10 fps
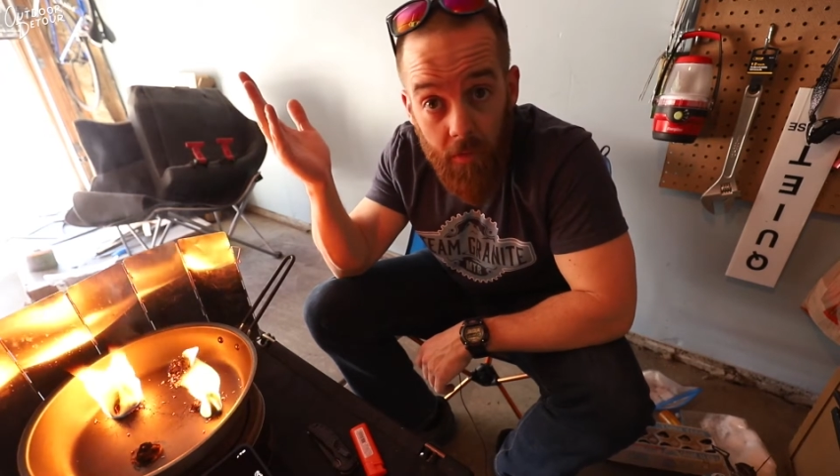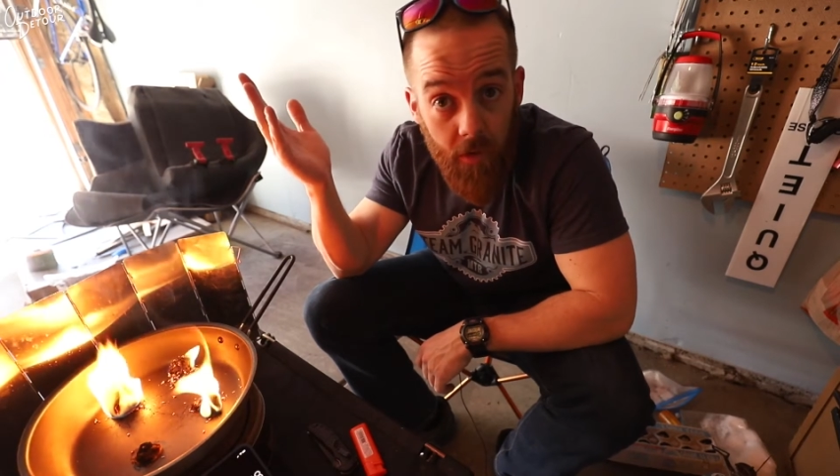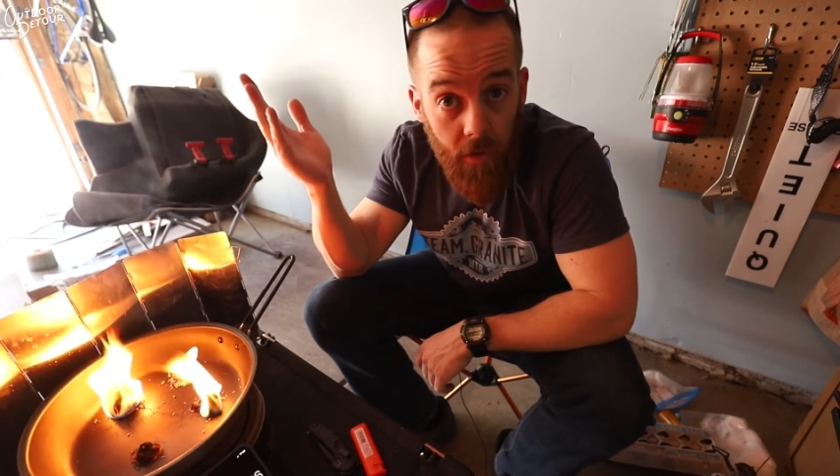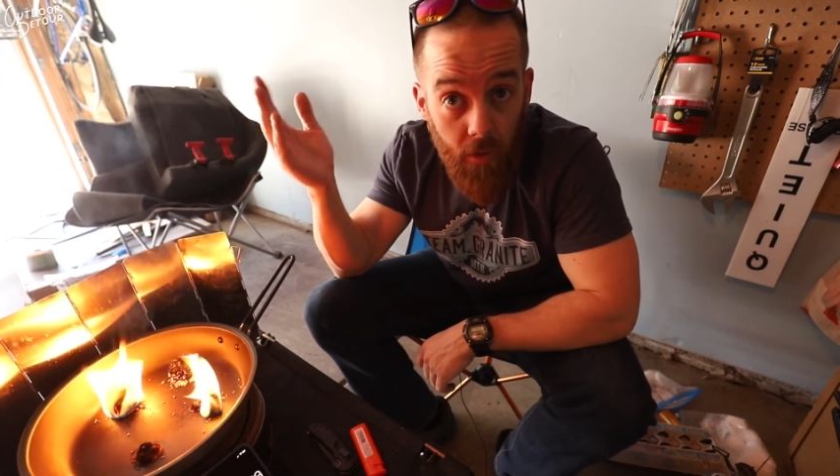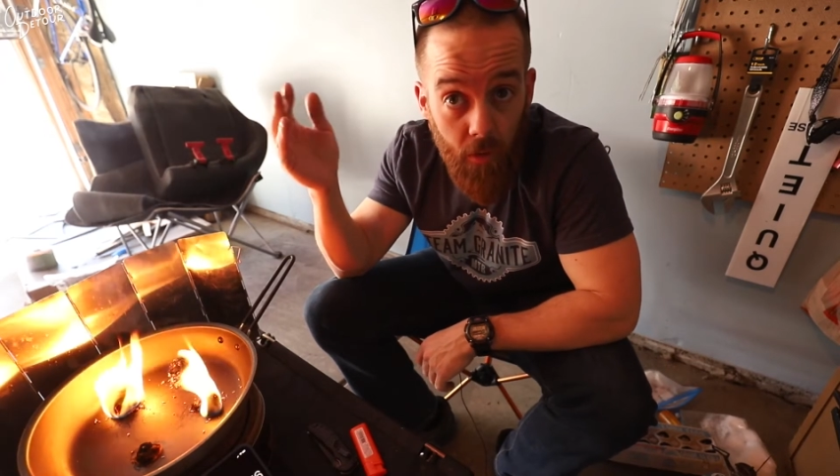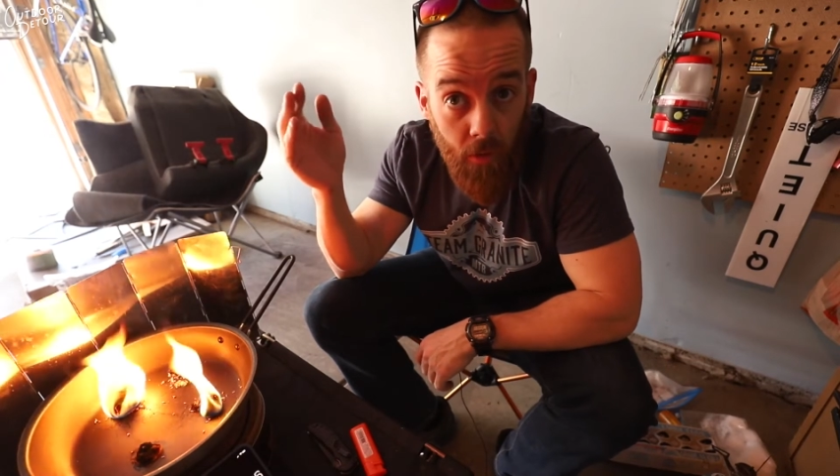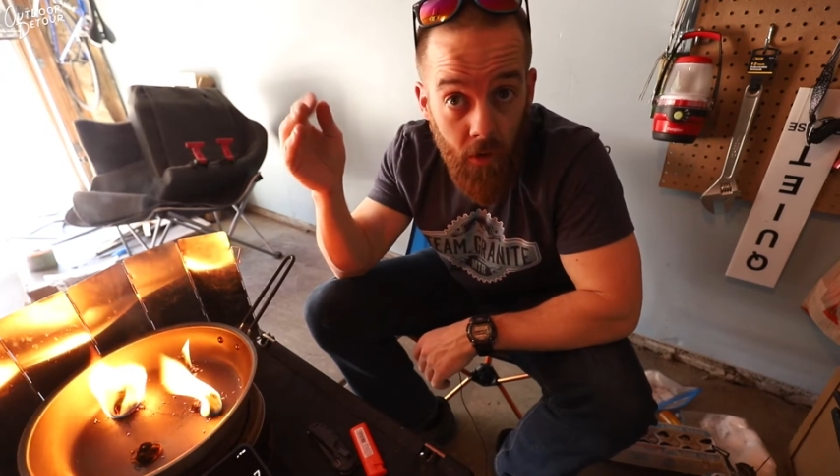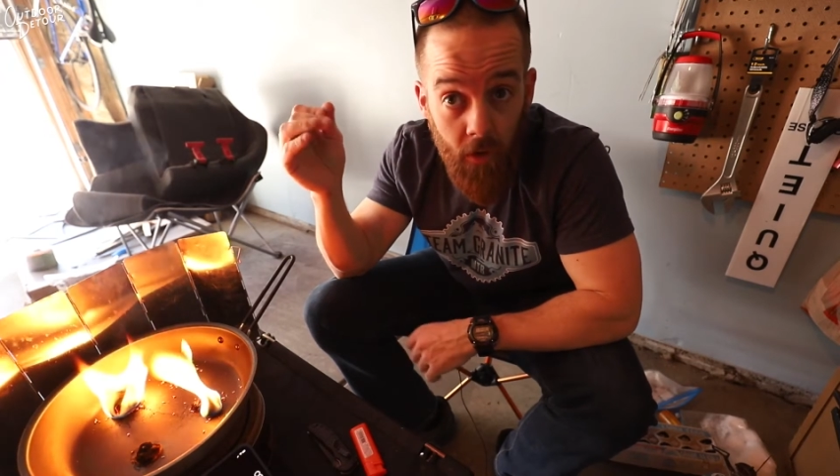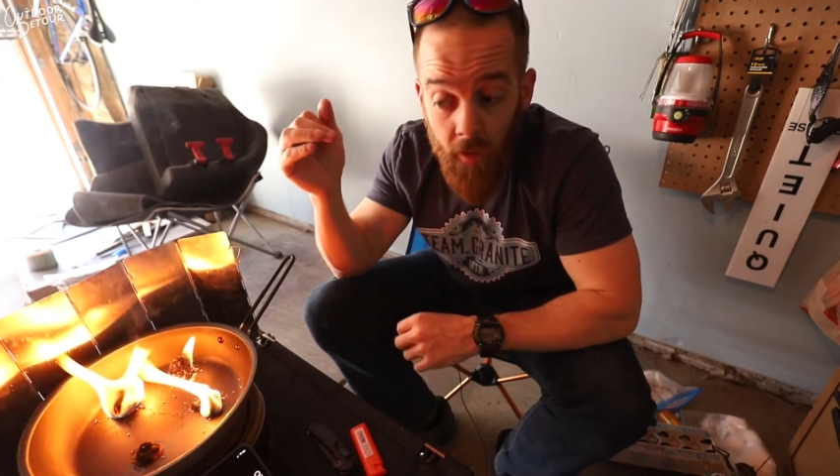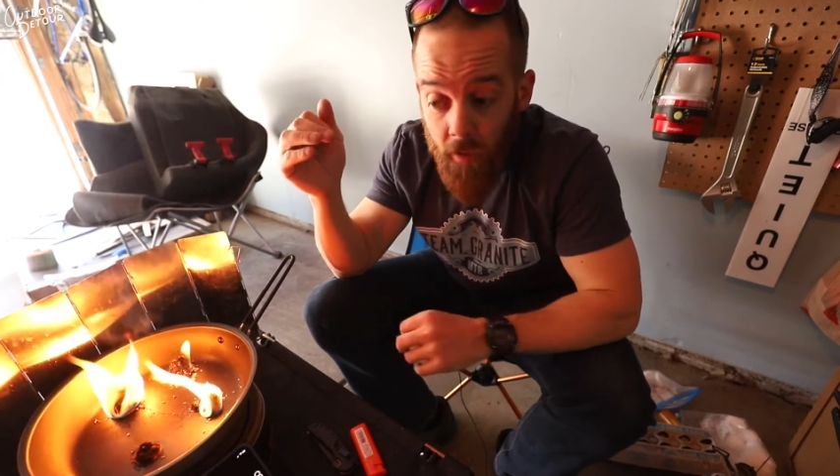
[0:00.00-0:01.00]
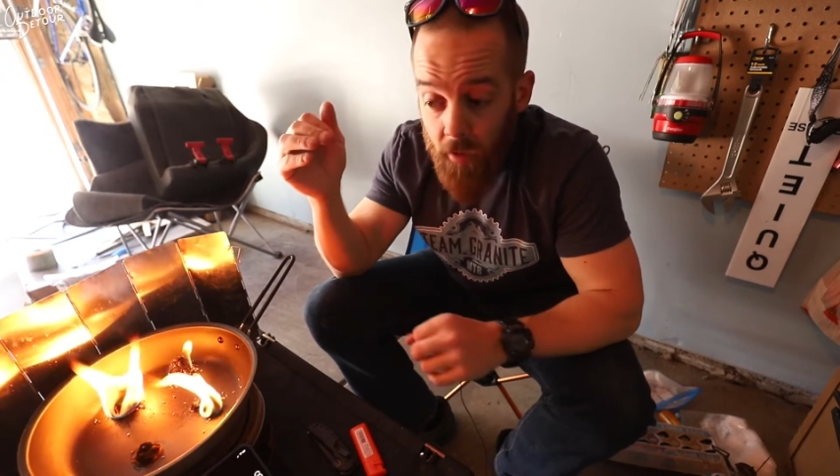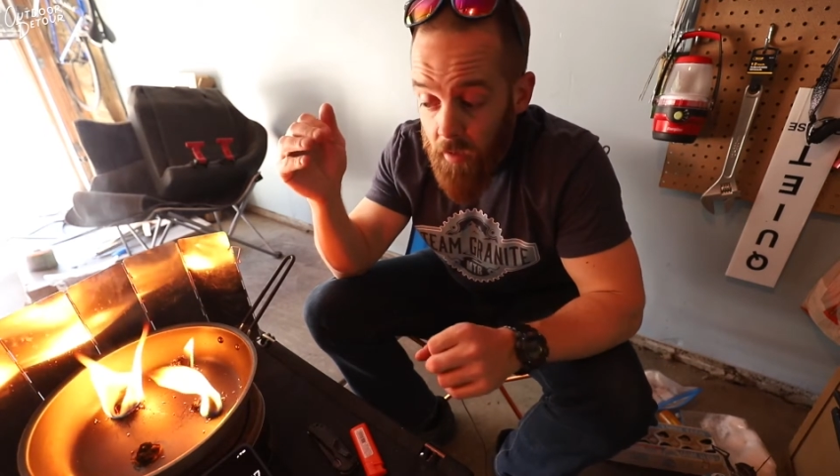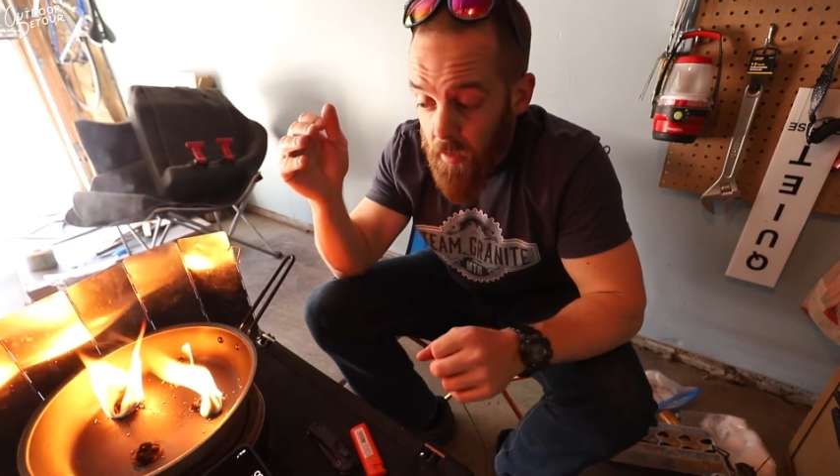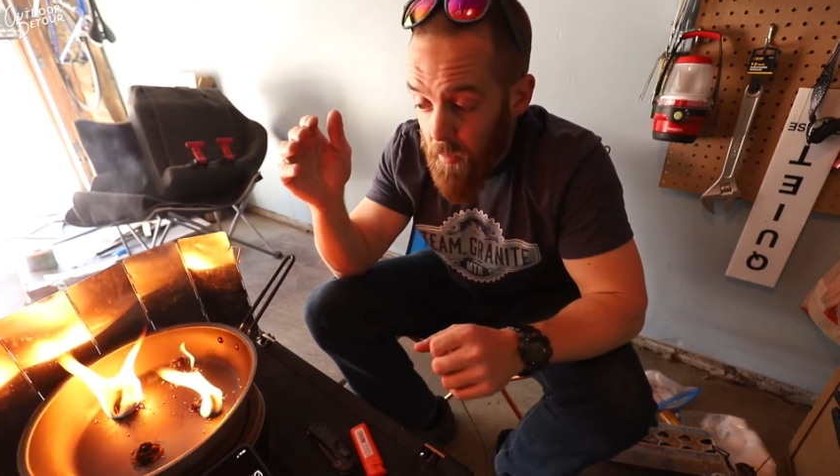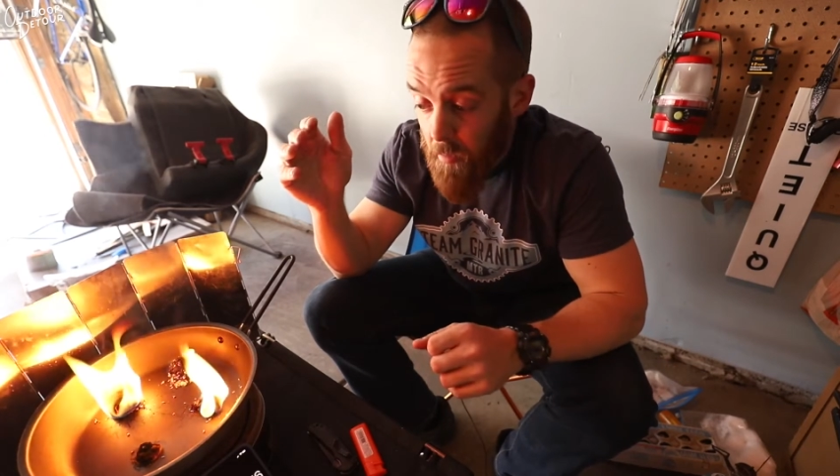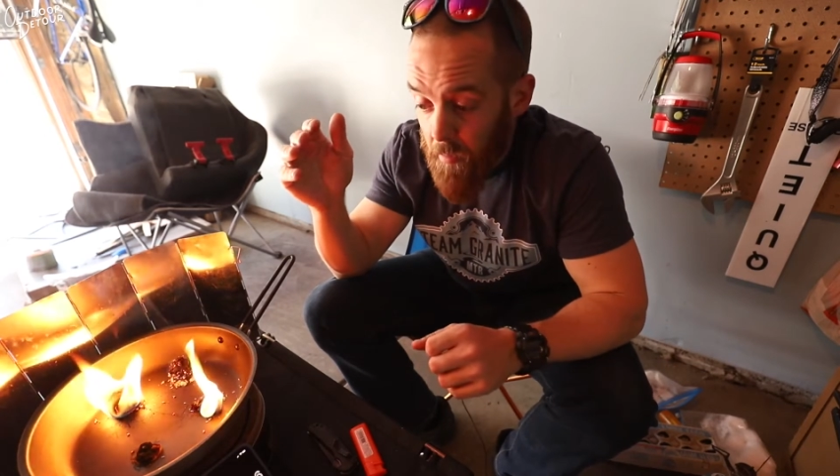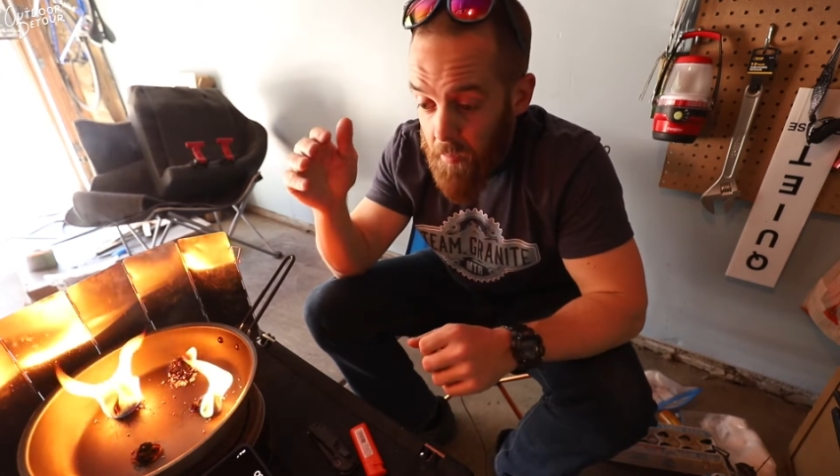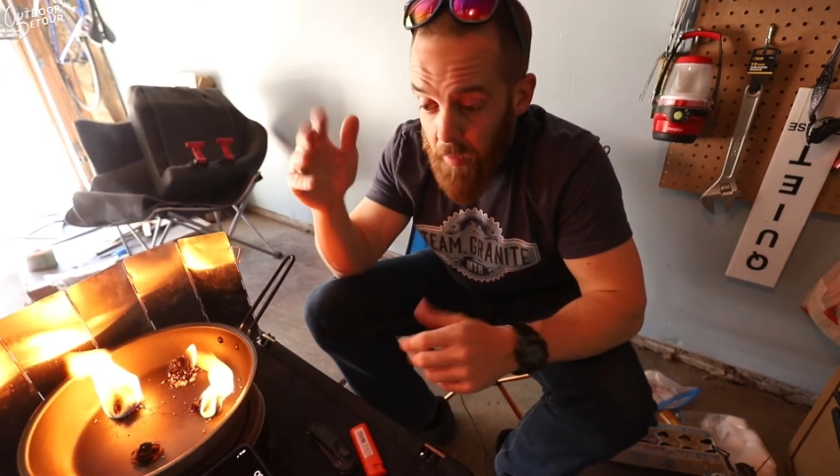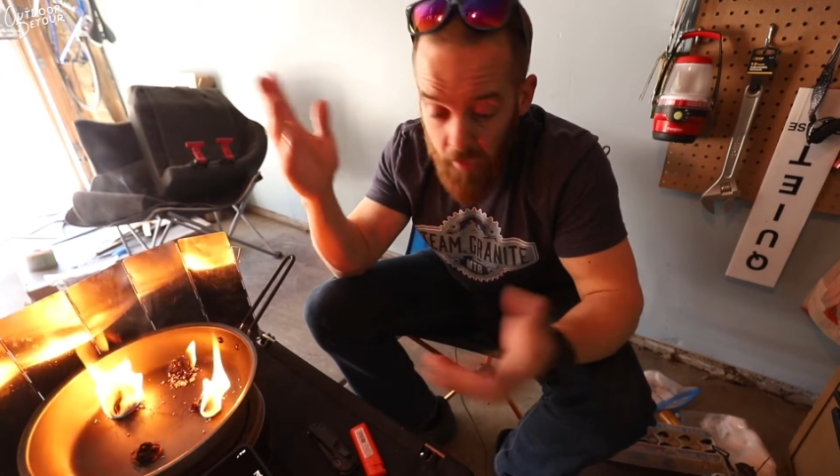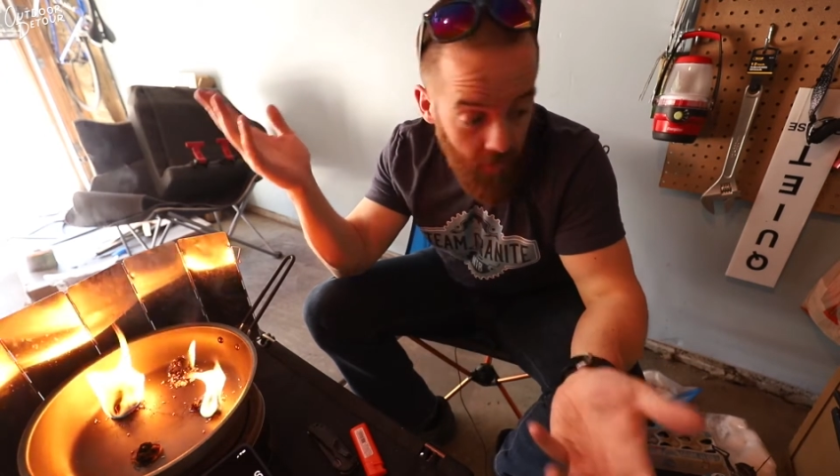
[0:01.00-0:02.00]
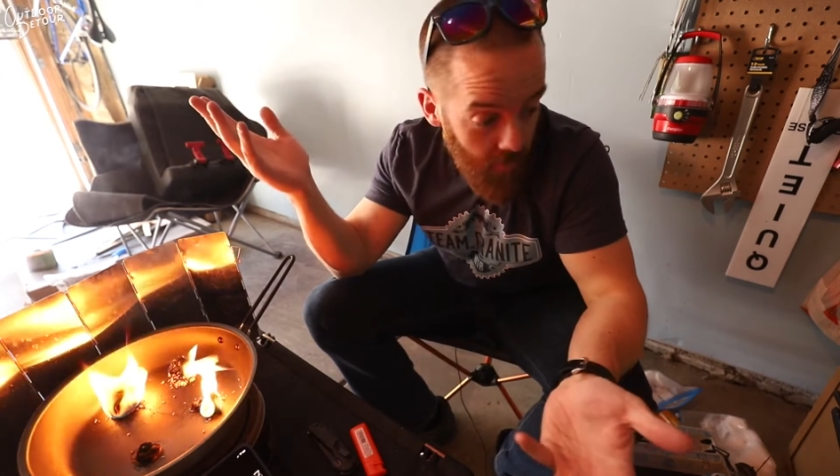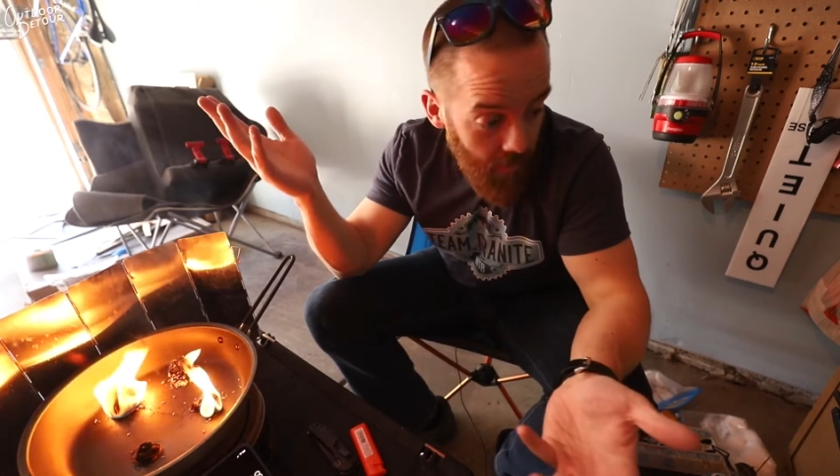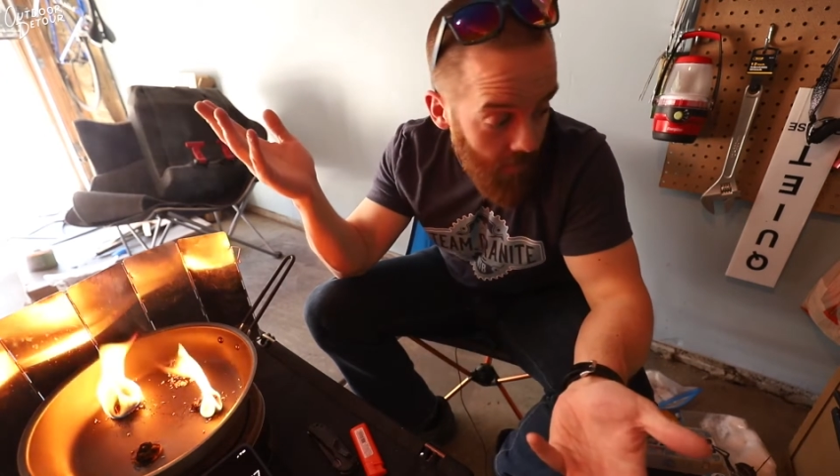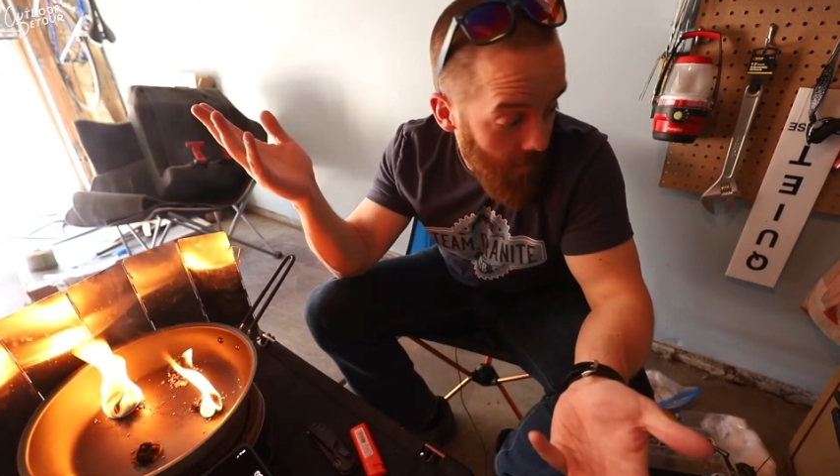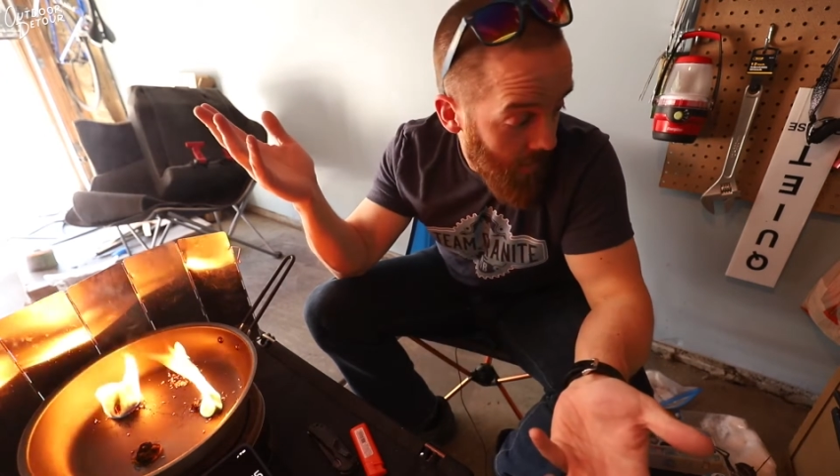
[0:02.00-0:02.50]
to basically,